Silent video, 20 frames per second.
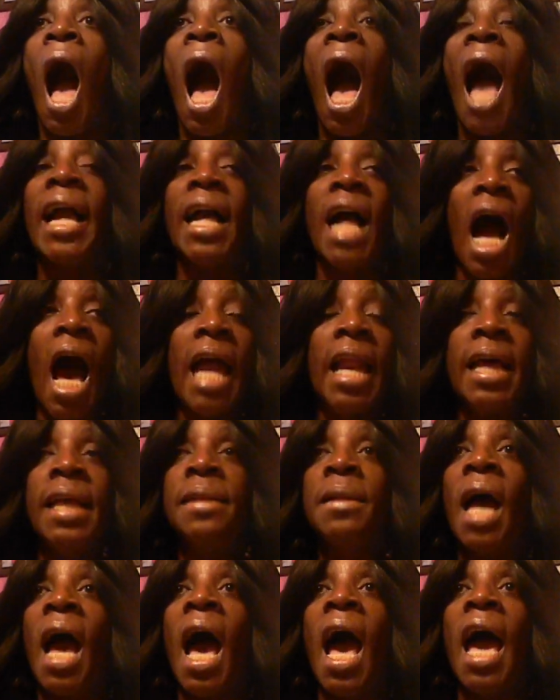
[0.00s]
I got
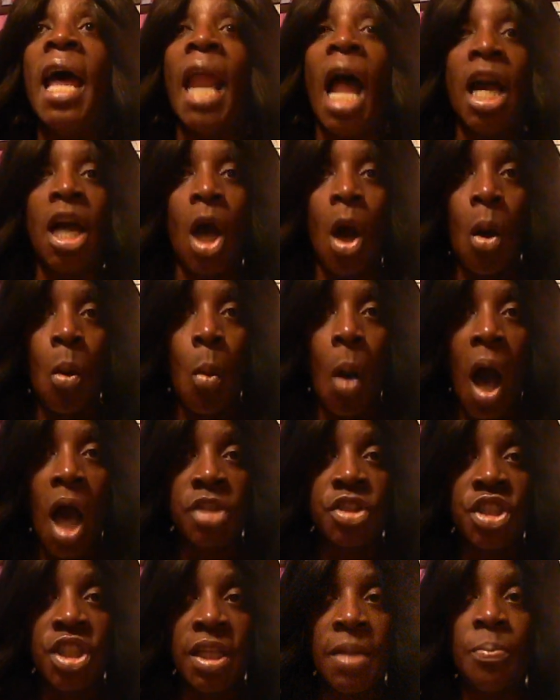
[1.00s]
it and I
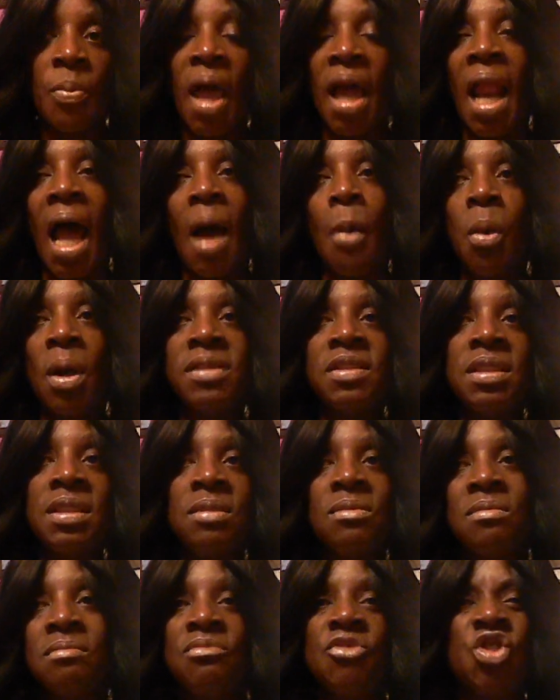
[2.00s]
co-washed it and I
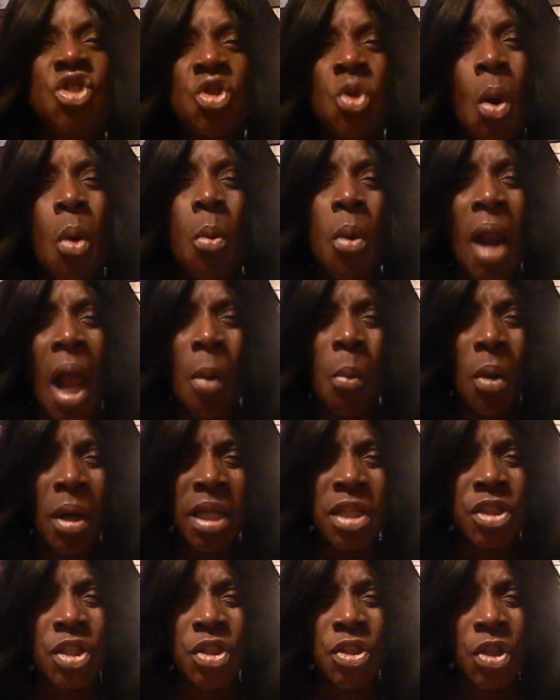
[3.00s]
wasn't sure what I
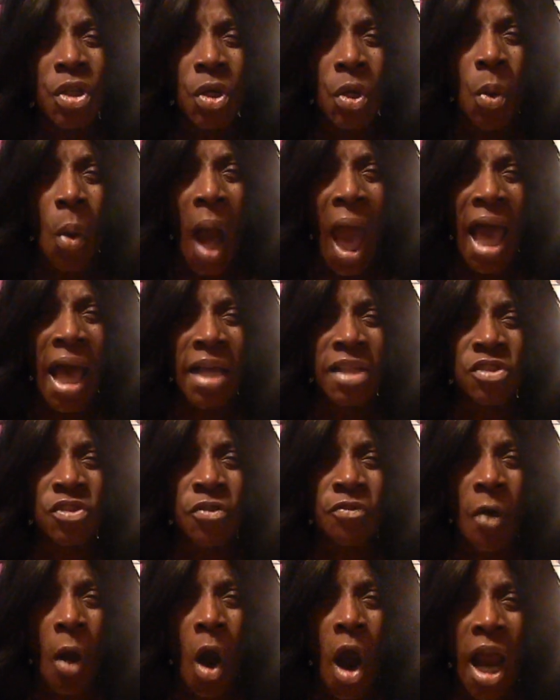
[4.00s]
wanted to do as
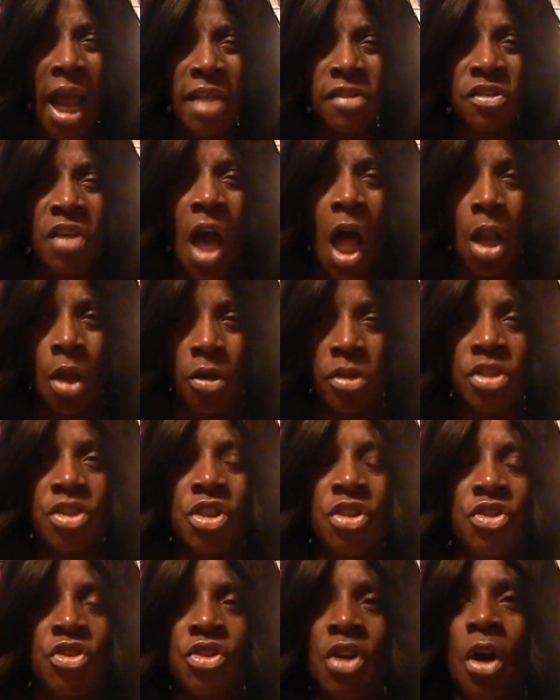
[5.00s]
far as color is
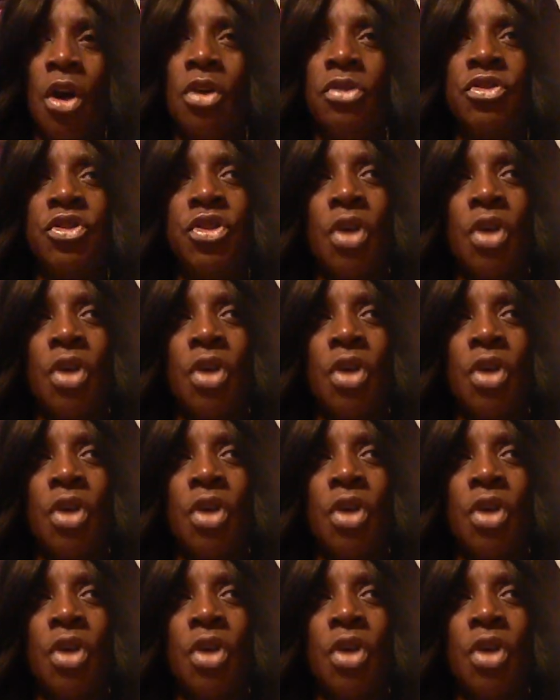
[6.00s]
concerned.